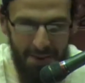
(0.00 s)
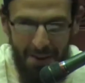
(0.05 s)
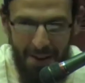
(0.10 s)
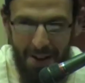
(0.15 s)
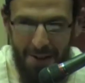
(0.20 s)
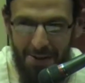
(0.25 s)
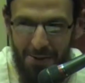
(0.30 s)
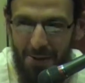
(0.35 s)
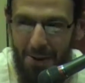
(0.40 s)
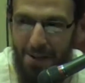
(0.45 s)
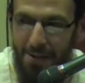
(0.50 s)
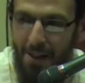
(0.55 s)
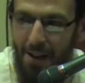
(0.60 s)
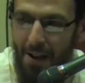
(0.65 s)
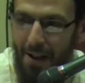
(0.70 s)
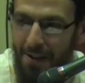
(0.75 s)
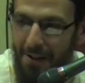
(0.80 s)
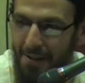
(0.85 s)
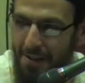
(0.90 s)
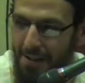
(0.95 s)
Answer out
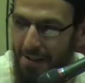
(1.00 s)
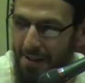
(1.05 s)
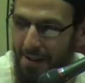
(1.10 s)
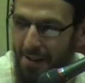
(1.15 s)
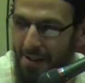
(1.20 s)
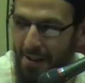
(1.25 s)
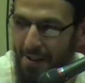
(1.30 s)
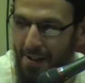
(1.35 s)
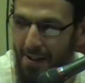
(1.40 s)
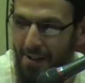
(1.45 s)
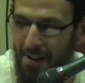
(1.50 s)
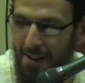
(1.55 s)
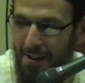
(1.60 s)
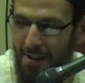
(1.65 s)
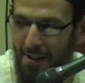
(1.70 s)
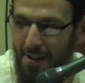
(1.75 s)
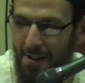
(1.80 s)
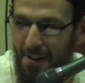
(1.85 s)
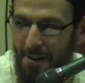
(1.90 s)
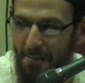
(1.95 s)
loud.
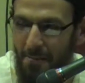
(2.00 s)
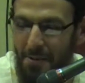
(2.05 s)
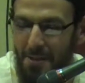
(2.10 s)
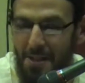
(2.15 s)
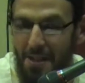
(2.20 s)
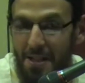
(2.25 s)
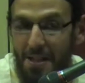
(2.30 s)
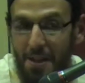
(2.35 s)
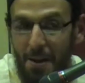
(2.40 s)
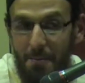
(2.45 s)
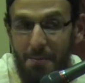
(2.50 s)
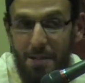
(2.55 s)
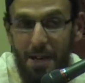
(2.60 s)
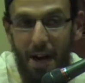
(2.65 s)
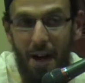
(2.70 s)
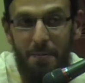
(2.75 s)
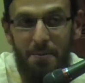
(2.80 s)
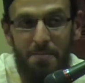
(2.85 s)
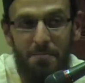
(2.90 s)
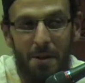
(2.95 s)
But see,
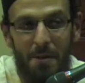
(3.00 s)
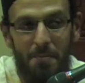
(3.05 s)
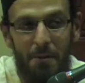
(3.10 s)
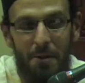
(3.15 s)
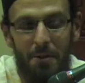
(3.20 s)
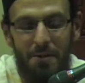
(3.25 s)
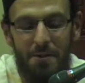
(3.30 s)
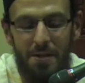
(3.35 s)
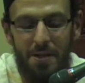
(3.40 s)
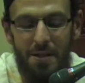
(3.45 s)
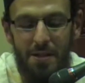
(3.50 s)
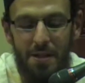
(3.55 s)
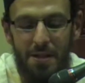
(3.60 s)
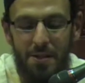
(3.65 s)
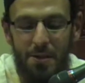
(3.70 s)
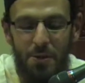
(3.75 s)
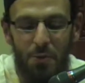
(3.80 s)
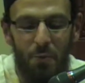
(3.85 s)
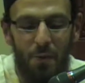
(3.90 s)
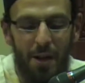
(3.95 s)
sometimes, my brothers and
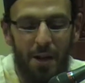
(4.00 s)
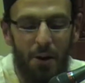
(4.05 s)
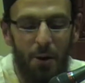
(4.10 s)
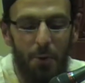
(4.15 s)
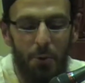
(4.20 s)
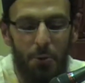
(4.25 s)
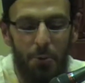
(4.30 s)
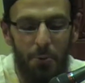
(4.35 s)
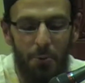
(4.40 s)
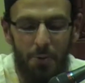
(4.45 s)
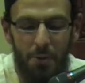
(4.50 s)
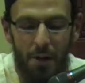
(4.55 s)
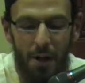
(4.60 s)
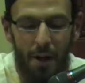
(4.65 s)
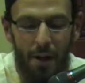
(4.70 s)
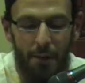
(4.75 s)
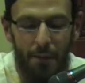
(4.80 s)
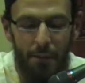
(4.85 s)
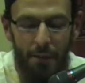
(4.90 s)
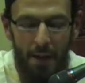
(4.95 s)
sisters, we go through
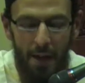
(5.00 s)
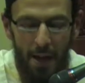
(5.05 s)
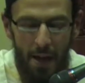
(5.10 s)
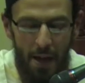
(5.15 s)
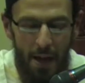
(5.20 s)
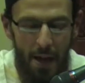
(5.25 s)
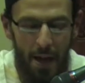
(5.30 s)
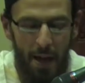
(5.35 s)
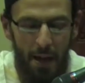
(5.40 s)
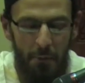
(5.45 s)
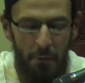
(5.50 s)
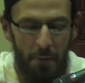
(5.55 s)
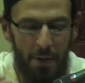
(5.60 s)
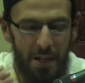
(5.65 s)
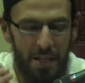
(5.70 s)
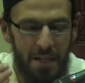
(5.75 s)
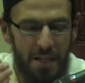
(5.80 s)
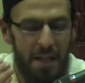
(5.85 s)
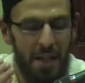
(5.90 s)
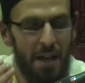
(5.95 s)
life and we
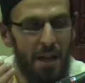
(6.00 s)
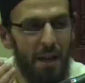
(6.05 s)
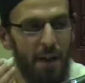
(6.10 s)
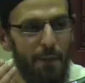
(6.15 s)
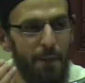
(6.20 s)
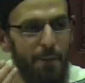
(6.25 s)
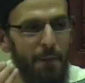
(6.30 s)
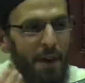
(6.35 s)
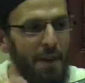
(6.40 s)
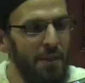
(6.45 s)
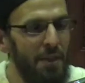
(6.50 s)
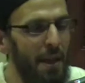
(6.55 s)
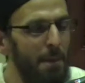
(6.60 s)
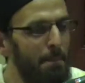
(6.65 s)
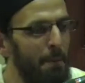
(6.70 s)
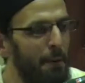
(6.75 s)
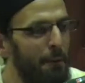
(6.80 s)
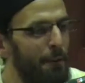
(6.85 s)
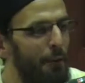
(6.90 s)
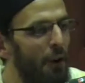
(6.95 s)
see an event that
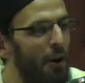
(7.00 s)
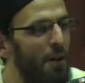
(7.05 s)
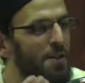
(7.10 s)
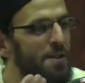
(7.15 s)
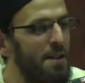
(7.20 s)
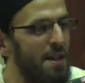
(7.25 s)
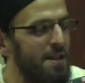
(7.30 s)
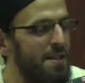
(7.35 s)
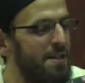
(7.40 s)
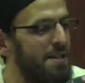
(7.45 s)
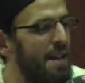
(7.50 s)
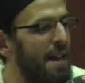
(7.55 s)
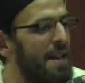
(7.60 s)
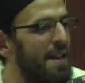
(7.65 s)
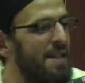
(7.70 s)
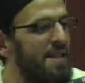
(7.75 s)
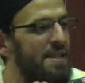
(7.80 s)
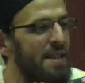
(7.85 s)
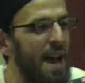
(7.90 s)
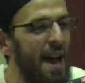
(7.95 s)
befalls us at that
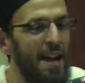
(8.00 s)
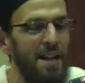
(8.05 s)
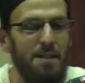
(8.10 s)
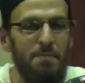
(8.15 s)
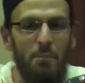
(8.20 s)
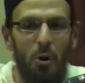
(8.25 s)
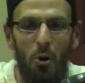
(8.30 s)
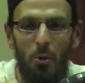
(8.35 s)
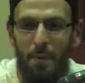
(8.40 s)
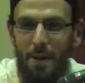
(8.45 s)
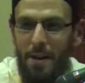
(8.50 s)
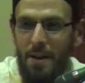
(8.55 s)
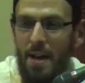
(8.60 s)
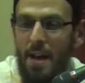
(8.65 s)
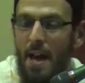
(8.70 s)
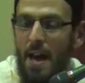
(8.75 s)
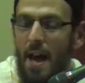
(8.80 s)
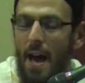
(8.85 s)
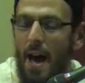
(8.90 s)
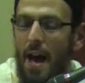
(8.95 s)
exact moment.
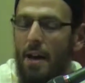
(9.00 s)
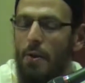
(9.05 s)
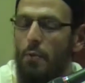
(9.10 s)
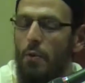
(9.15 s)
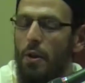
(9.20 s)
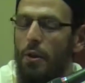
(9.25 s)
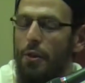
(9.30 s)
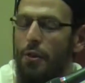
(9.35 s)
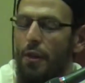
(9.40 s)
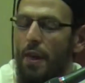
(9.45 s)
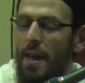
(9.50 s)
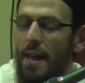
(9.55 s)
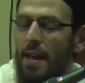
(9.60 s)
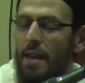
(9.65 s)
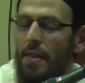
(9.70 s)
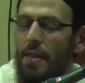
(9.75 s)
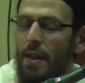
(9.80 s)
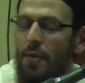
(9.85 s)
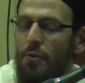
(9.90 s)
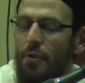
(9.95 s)
And we
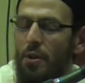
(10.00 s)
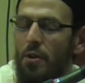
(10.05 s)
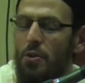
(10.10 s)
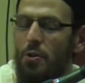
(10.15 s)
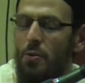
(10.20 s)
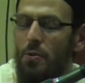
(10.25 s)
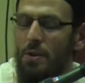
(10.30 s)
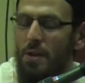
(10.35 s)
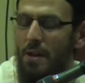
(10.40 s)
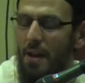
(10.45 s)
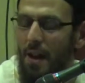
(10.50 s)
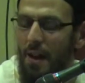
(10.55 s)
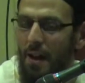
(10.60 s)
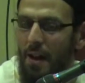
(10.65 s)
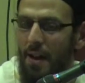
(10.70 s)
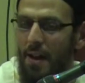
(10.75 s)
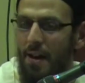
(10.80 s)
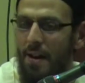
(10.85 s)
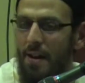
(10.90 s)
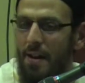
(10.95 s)
think that the
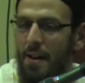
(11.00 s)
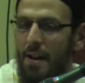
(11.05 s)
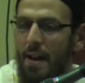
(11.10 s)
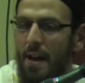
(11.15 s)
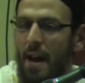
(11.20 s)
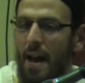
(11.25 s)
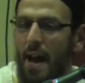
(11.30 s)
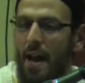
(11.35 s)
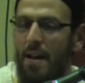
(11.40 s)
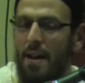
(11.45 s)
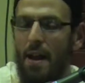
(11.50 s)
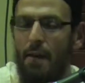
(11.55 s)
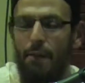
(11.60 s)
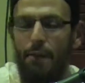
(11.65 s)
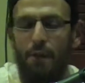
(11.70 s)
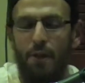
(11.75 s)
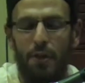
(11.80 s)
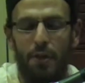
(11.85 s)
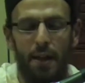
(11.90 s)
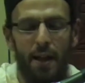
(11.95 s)
dunya and
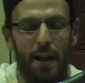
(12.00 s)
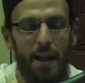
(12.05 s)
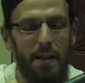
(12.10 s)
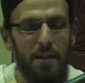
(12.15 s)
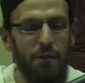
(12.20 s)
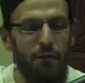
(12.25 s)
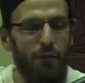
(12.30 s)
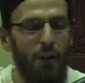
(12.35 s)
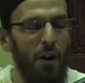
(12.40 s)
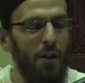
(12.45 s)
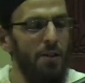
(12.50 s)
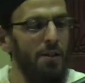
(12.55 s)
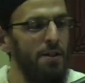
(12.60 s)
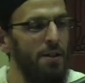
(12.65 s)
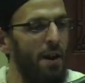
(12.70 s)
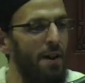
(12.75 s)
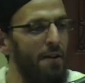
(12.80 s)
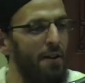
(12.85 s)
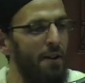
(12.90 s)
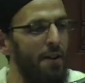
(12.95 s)
everything has fallen
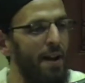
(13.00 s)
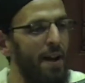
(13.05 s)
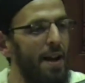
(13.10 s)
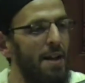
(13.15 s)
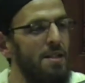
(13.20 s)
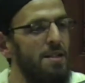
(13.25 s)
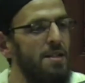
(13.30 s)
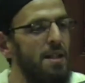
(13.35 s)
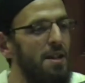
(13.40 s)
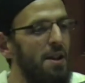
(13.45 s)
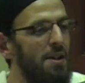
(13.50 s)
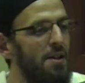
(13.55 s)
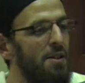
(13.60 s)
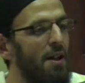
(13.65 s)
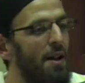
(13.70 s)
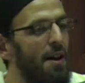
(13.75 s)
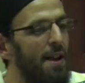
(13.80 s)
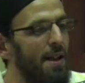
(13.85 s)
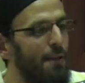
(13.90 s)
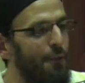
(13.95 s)
on our heads and
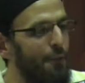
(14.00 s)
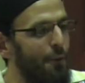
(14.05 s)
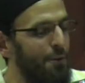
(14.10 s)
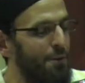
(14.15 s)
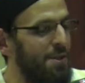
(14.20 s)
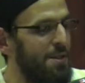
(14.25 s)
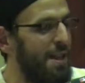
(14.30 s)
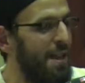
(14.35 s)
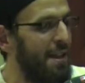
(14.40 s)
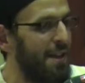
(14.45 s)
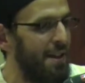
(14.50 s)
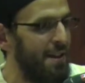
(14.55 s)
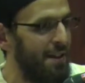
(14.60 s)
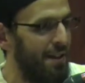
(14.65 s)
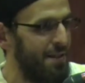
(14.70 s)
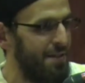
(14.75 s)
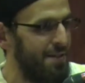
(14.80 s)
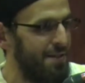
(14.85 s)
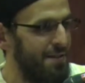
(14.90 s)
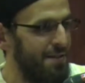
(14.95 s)
Allah has forsaken
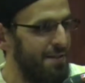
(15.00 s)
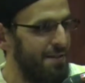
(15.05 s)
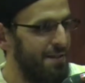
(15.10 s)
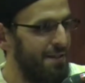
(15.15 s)
us.